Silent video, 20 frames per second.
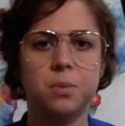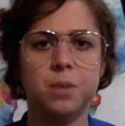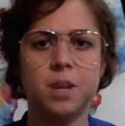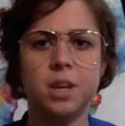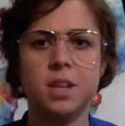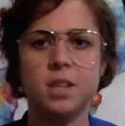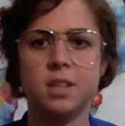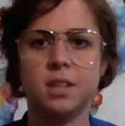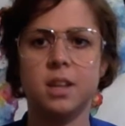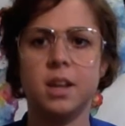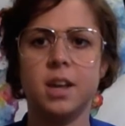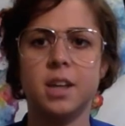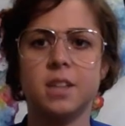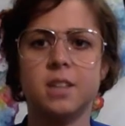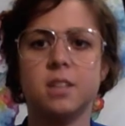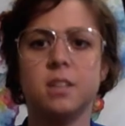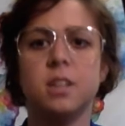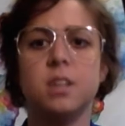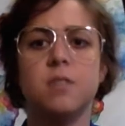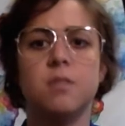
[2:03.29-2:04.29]
what it is like
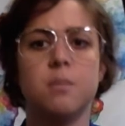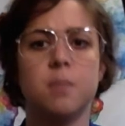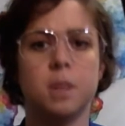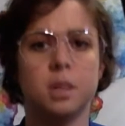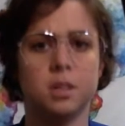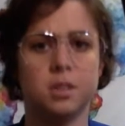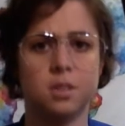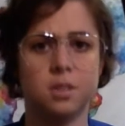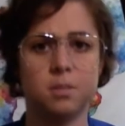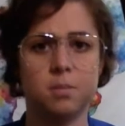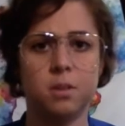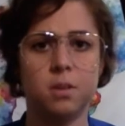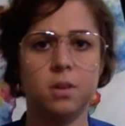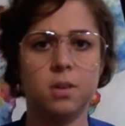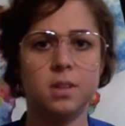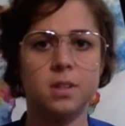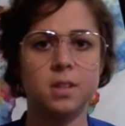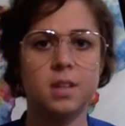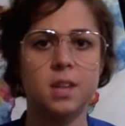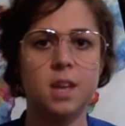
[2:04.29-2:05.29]
to live among the
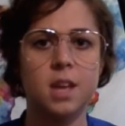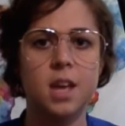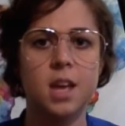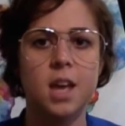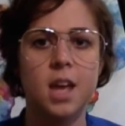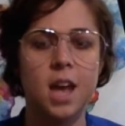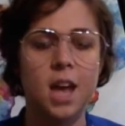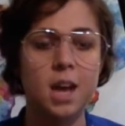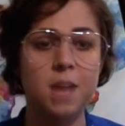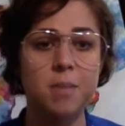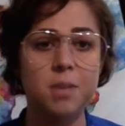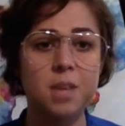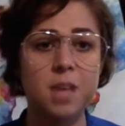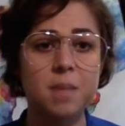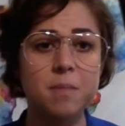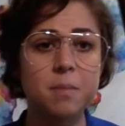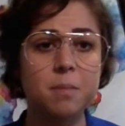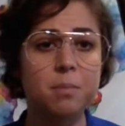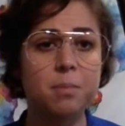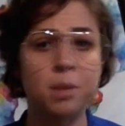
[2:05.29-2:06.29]
Samoans, and it
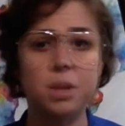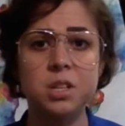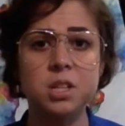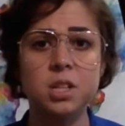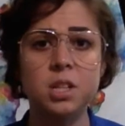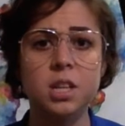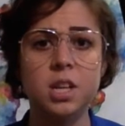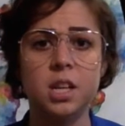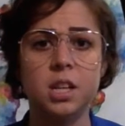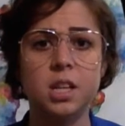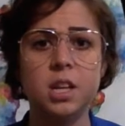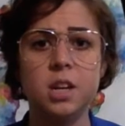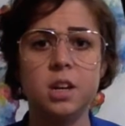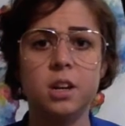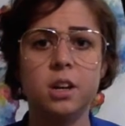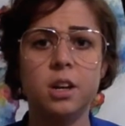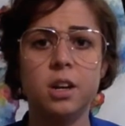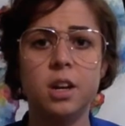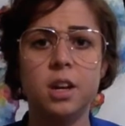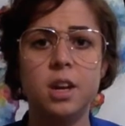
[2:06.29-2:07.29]
became abundantly
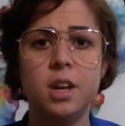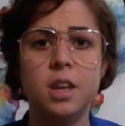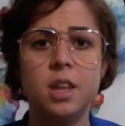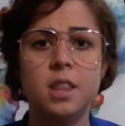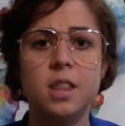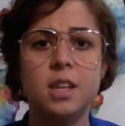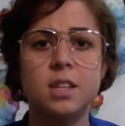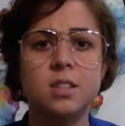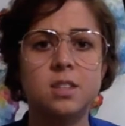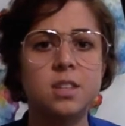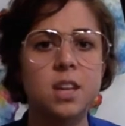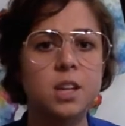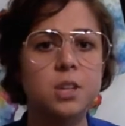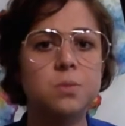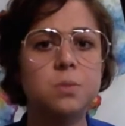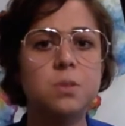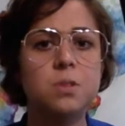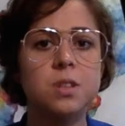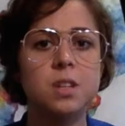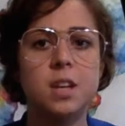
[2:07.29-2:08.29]
clear that
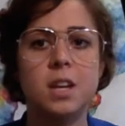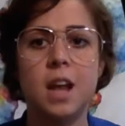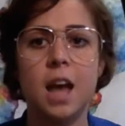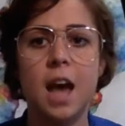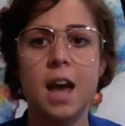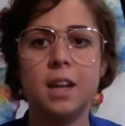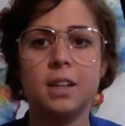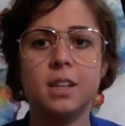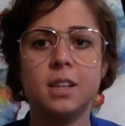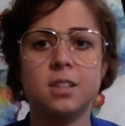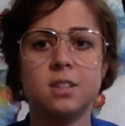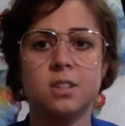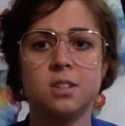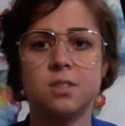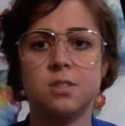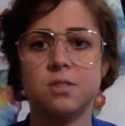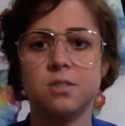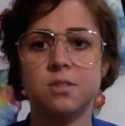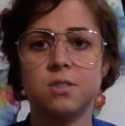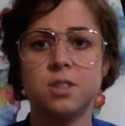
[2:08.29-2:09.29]
sex roles in an
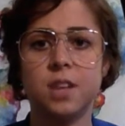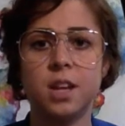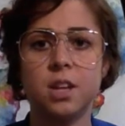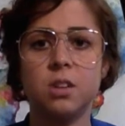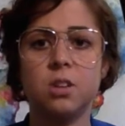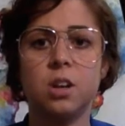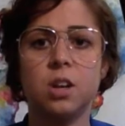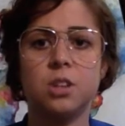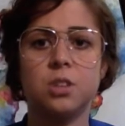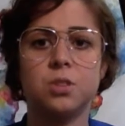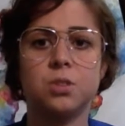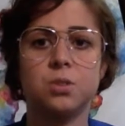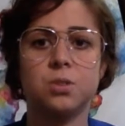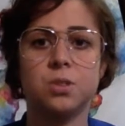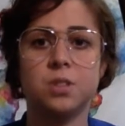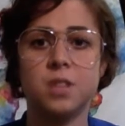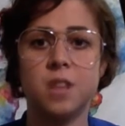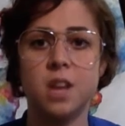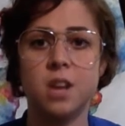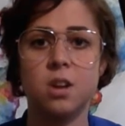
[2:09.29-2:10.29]
adolescent's psychological
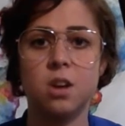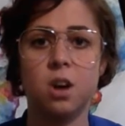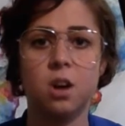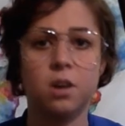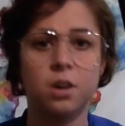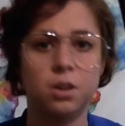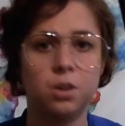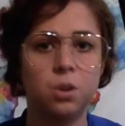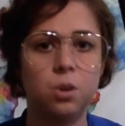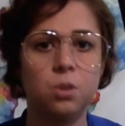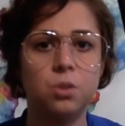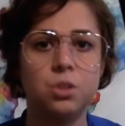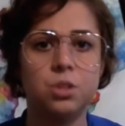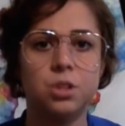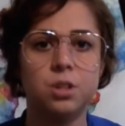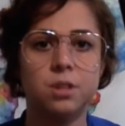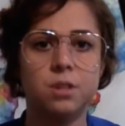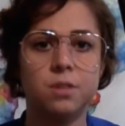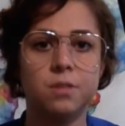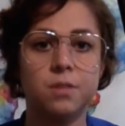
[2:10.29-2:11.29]
state are
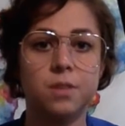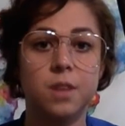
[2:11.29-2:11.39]
uncultured.